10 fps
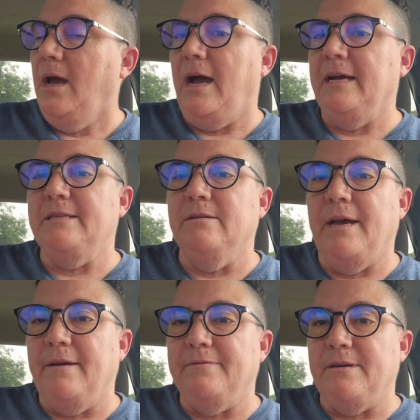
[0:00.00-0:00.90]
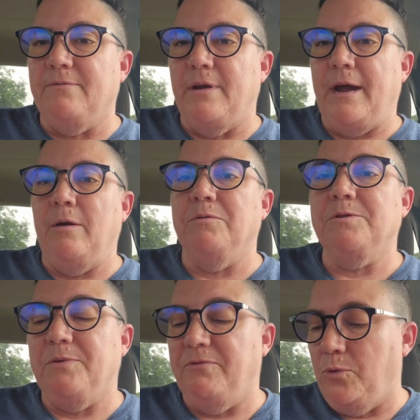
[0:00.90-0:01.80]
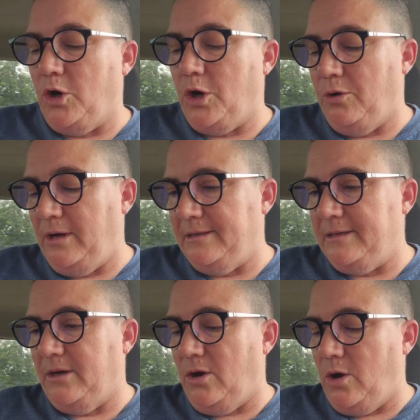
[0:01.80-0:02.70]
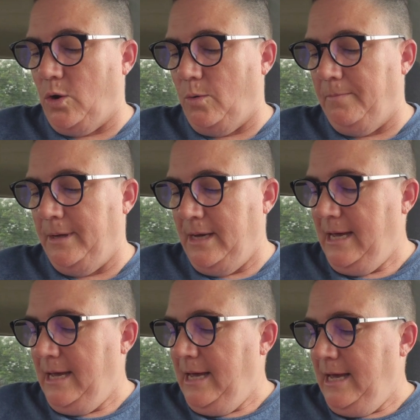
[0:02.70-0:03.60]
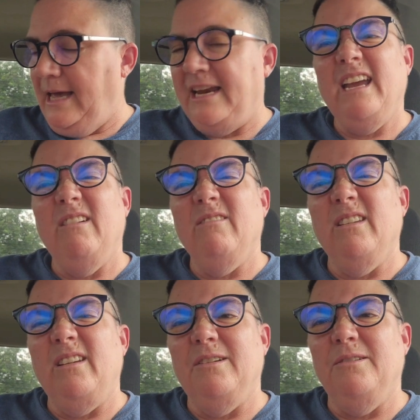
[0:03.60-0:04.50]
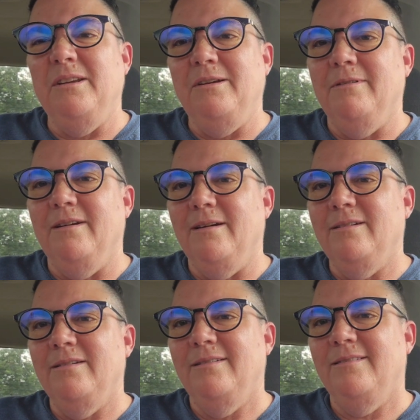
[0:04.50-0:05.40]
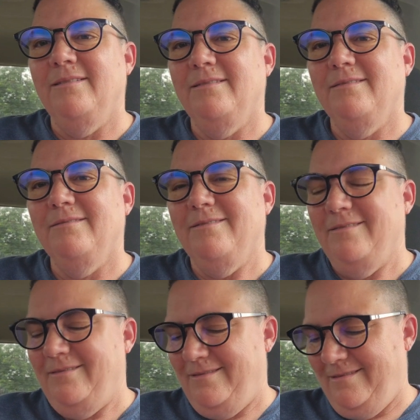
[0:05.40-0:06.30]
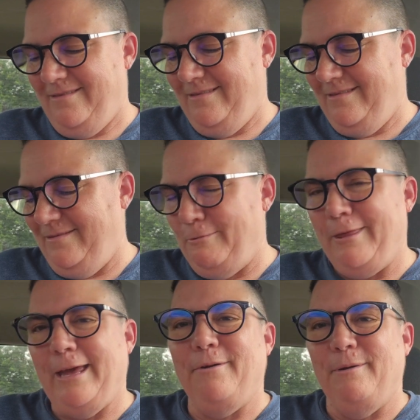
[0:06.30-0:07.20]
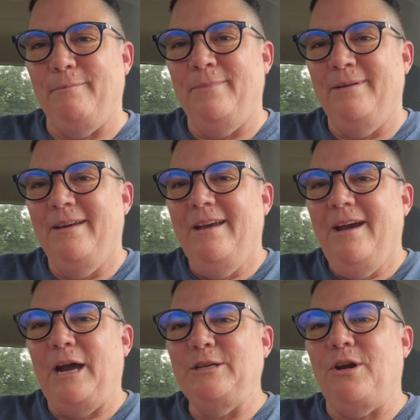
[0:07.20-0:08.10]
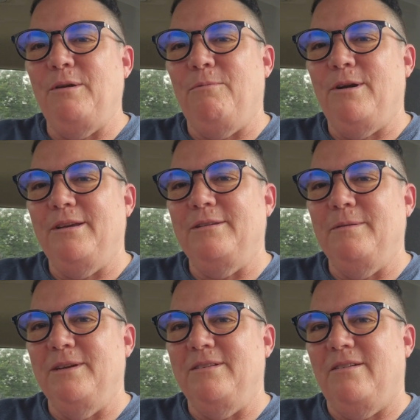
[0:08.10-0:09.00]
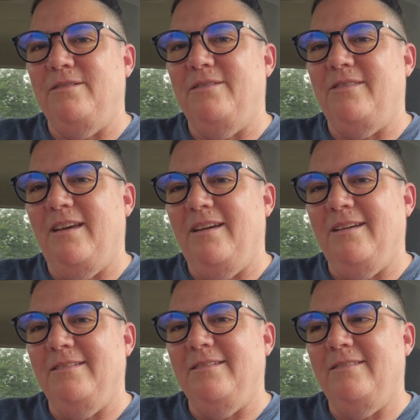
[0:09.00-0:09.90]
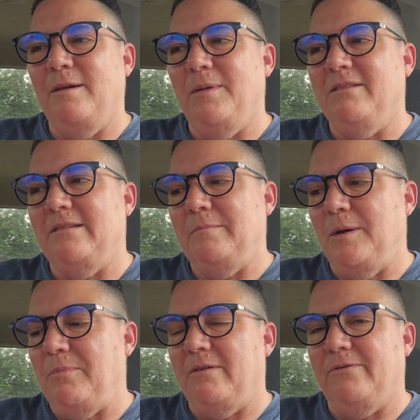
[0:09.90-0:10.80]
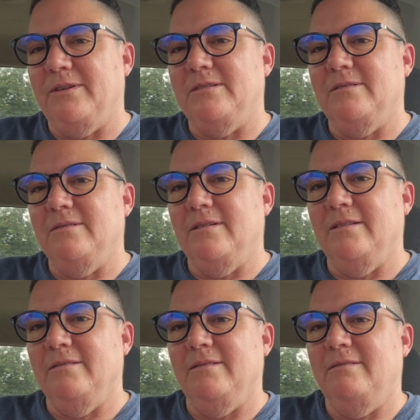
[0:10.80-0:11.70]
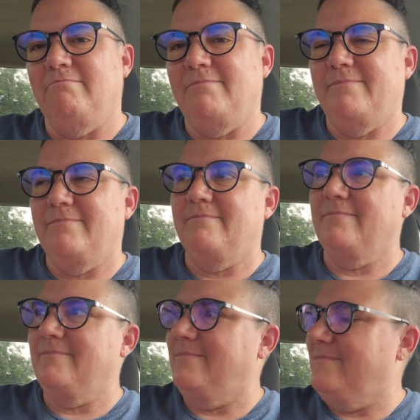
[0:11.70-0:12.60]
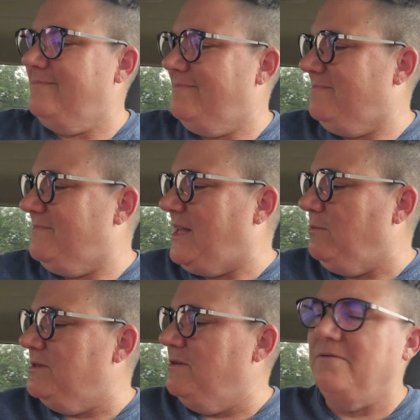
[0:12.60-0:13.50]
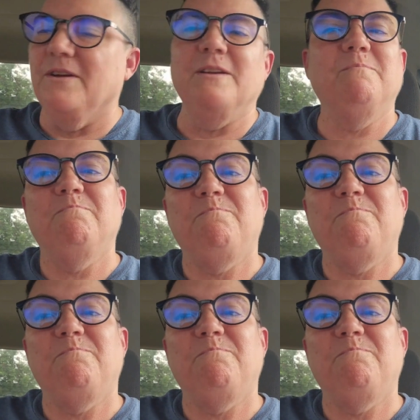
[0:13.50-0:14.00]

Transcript: I still have several hours before Cody gets to go home, and I can't really go anywhere without him. I tried walking to McDonald's, and they messed up my breakfast, and that was no fun.